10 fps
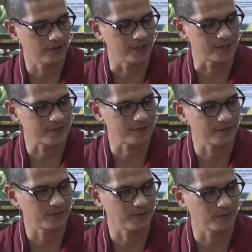it's
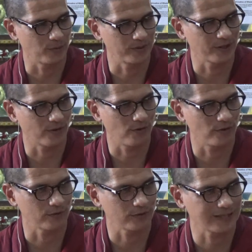what they
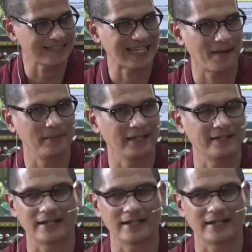call contaminated